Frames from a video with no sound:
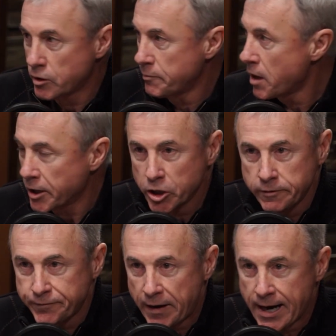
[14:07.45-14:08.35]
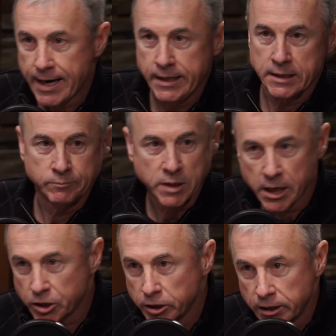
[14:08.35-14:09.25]
I'm not going to fight. I'm
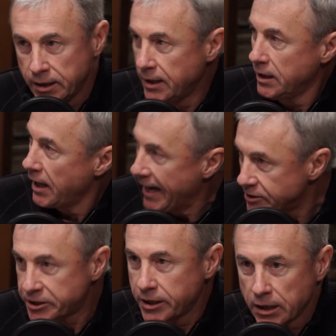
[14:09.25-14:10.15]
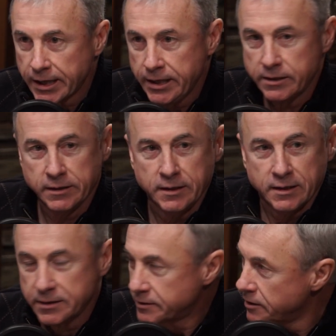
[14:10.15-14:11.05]
not going to escalate
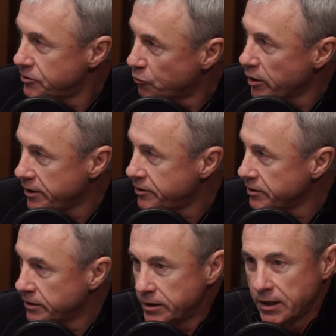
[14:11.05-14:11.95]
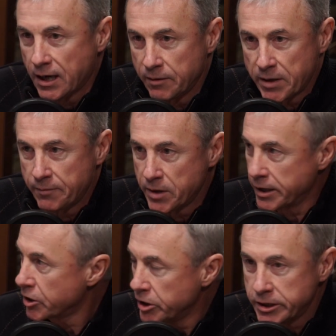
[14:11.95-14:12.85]
a situation. I'm
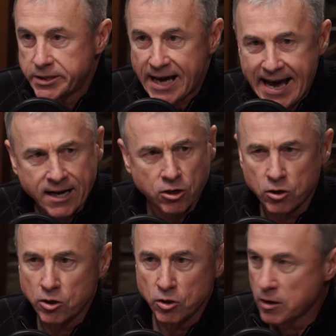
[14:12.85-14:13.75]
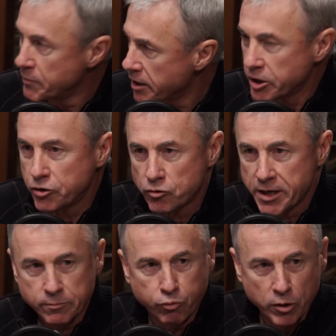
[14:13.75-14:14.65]
not going to attack her. I'm not going to try
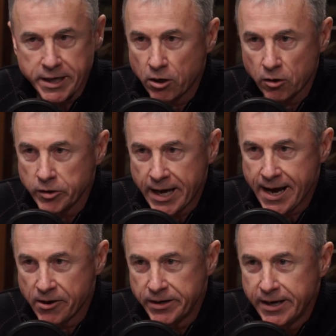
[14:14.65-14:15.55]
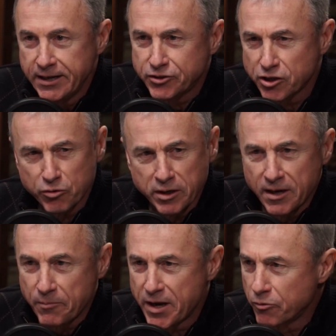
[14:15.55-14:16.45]
to bring her down. So
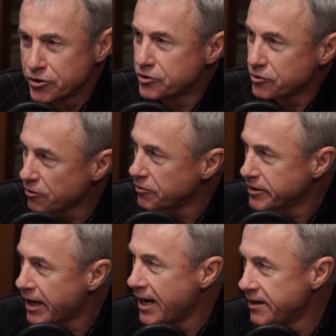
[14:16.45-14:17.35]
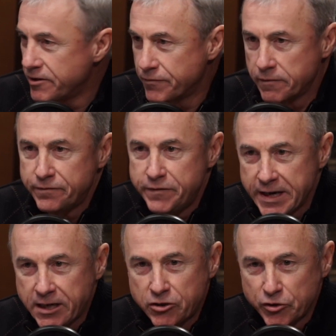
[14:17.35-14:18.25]
there was a certain kind of a
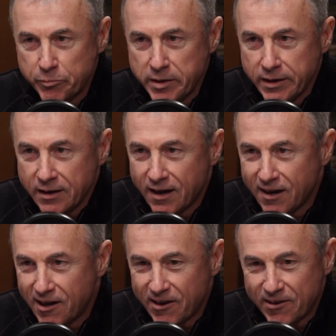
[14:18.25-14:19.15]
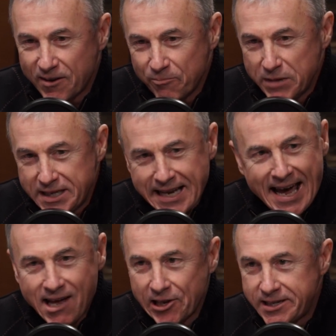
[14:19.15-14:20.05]
victim
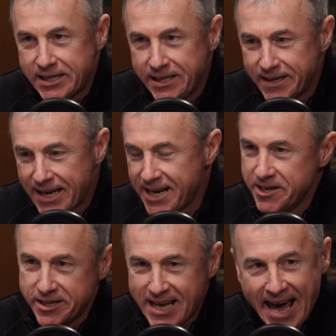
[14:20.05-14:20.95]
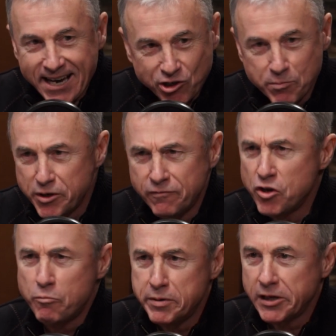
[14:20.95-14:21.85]
mentality that had an attachment of
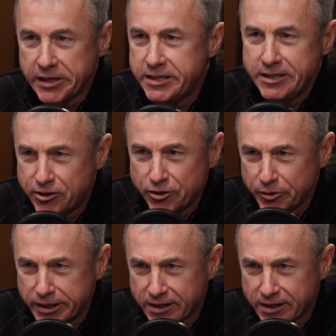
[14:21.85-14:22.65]
nobility to it.